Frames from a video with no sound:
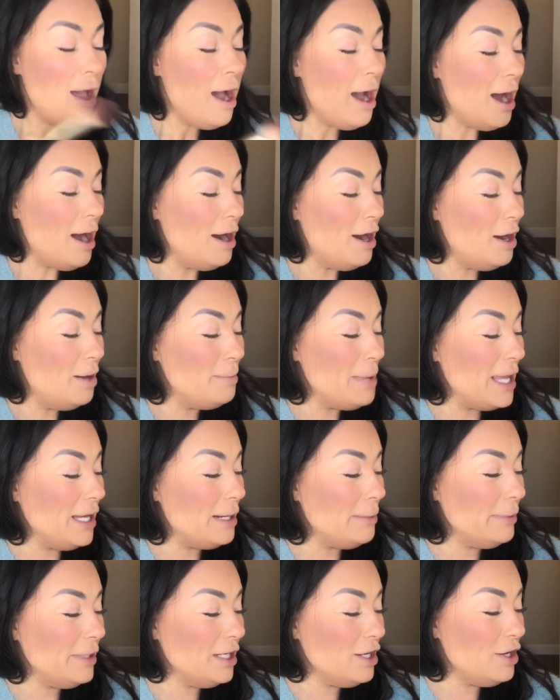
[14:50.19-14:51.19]
And I'm
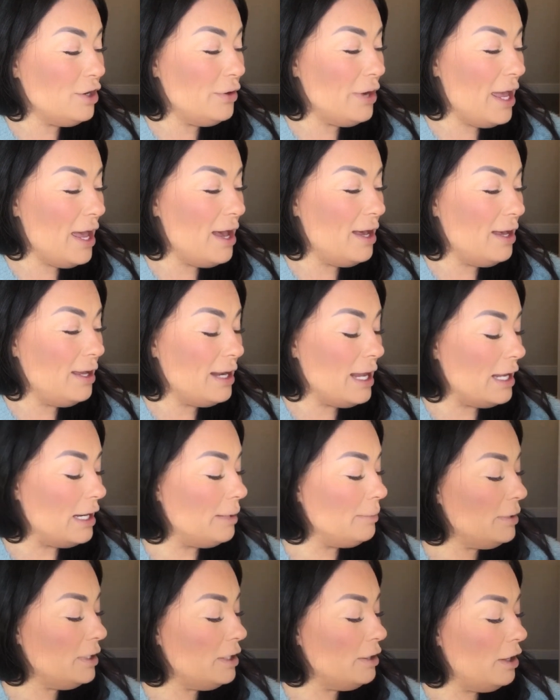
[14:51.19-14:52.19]
gonna go ahead and I'm
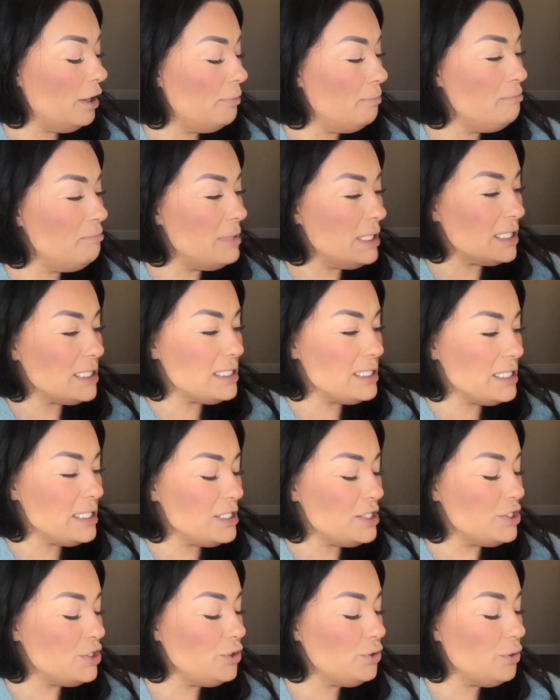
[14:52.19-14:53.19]
gonna mix these
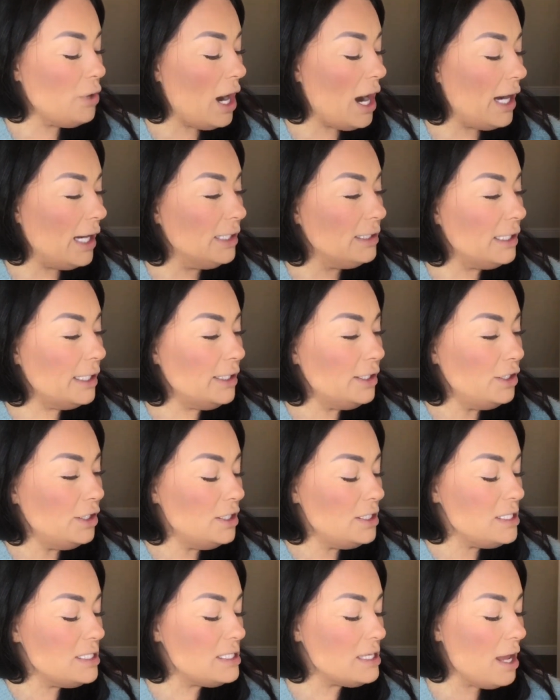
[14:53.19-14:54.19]
two highlighters,